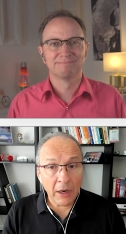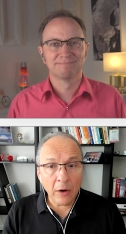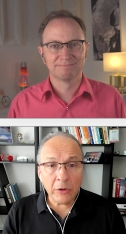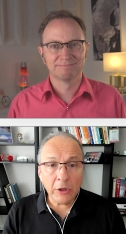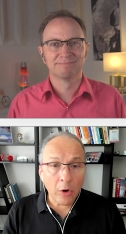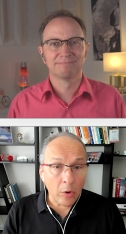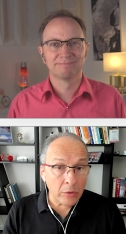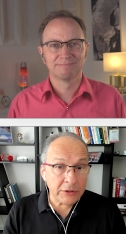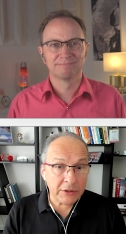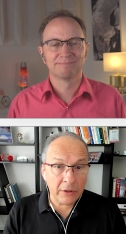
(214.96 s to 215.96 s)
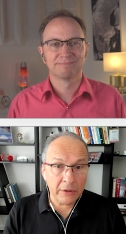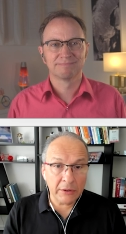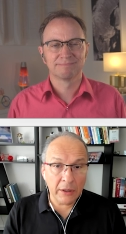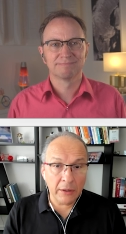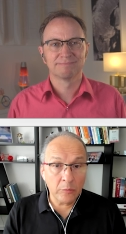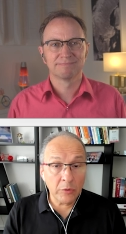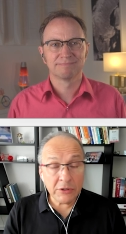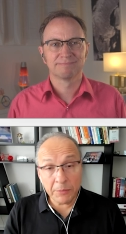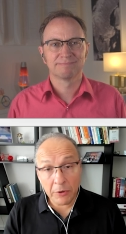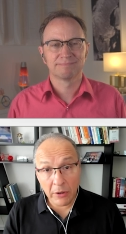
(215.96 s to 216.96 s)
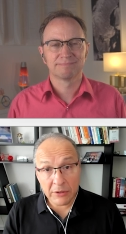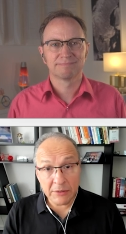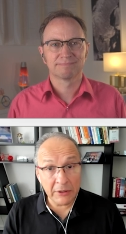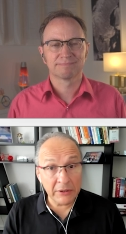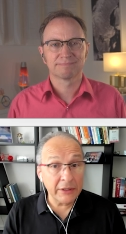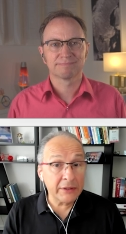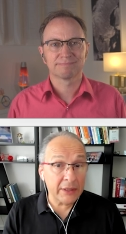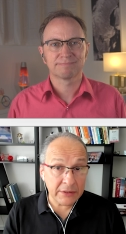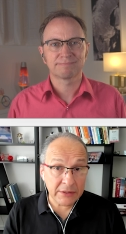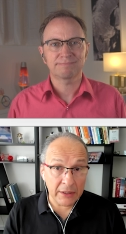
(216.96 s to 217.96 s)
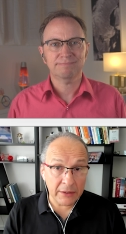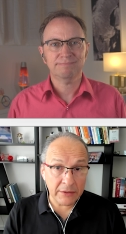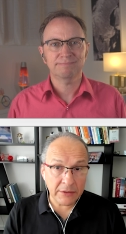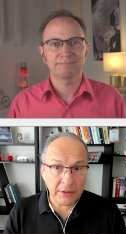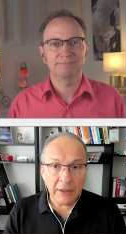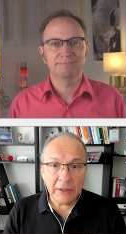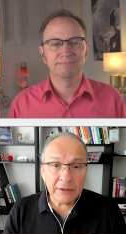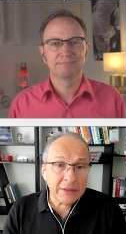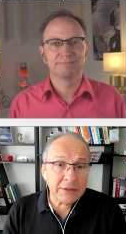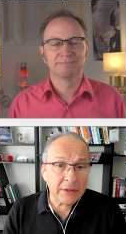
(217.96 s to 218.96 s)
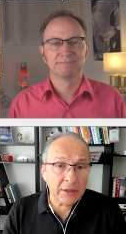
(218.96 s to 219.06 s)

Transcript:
Speaker 1: Our cold start time was approximately ten seconds. That's the